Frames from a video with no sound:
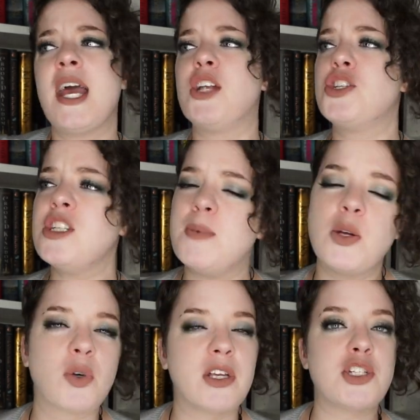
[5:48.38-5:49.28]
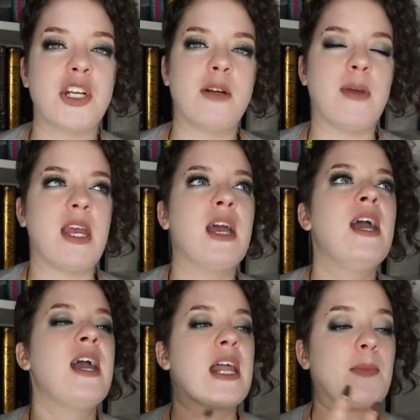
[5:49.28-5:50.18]
and she's being really shady to me,
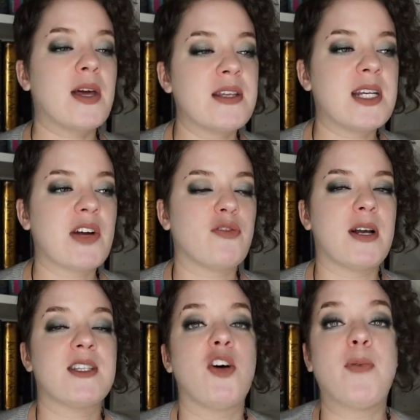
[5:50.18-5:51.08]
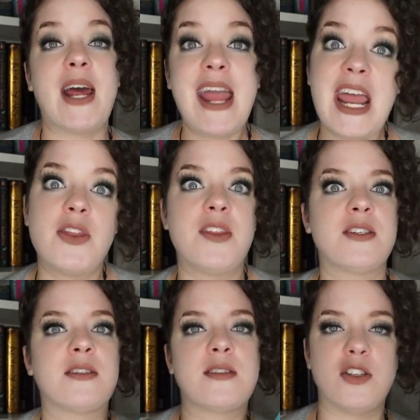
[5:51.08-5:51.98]
and I'm gonna stick up for myself, but I hate that
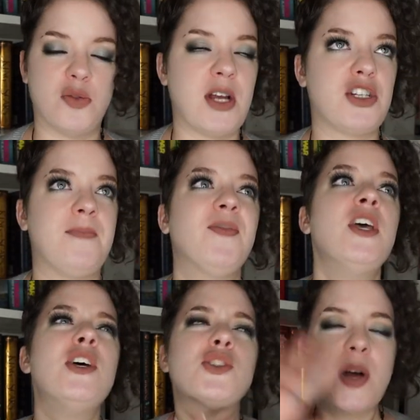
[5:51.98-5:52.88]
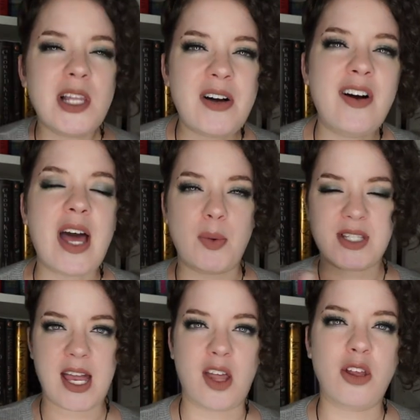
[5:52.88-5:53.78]
this is the situation. So I love how that was
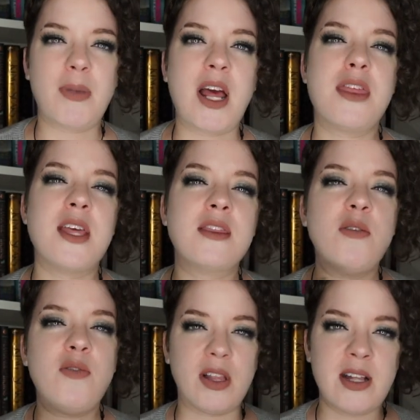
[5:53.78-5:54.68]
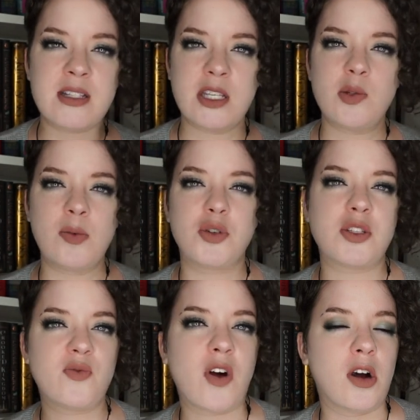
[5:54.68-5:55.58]
handled, but I think the villains in this one were
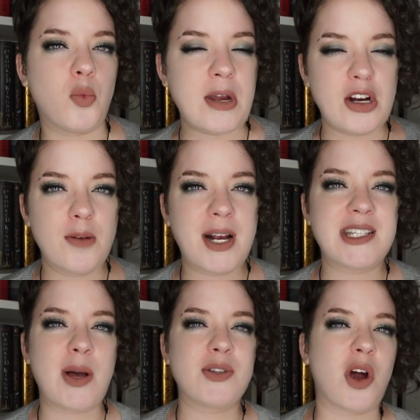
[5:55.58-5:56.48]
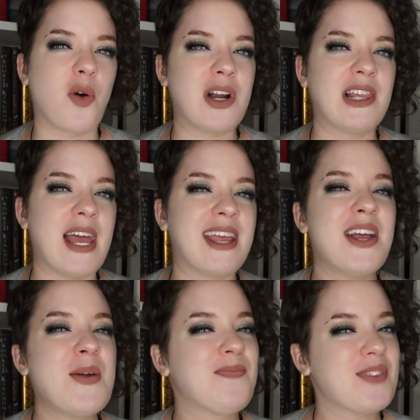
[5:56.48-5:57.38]
just far weaker because I was already like,
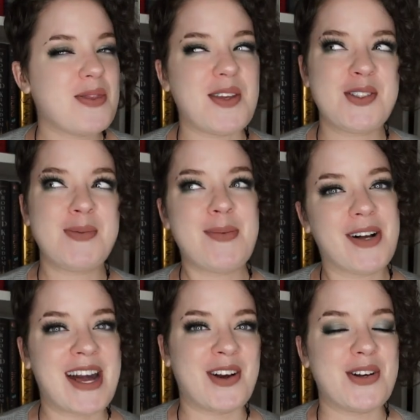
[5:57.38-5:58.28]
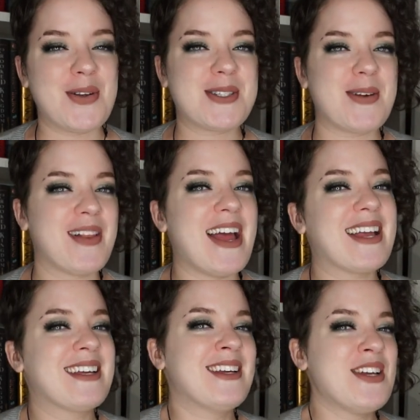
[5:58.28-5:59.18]
these new people get introduced and I'm
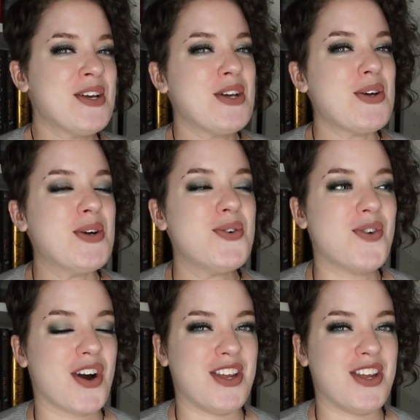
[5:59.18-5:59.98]
like, who are